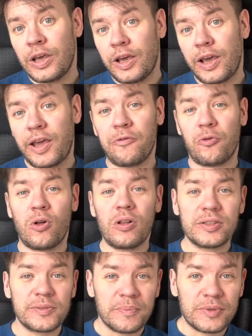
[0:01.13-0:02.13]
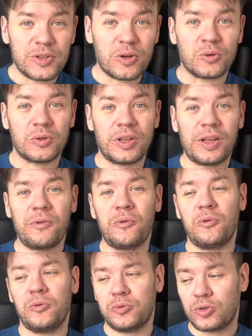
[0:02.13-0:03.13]
Hey folks, so today we
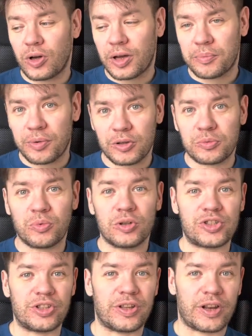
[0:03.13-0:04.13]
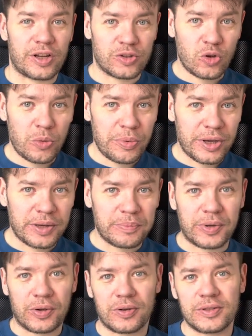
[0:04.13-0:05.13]
will talk about more generic topic
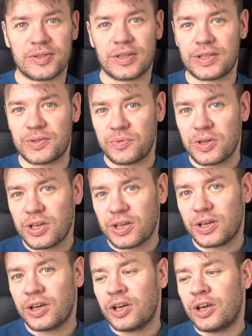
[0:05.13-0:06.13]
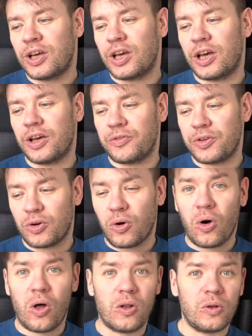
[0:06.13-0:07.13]
because this week we
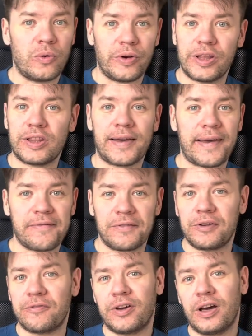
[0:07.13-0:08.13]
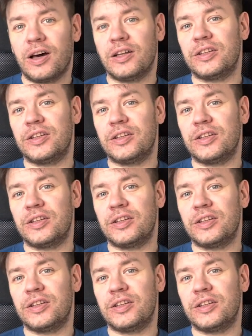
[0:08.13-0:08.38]
all read everywhere.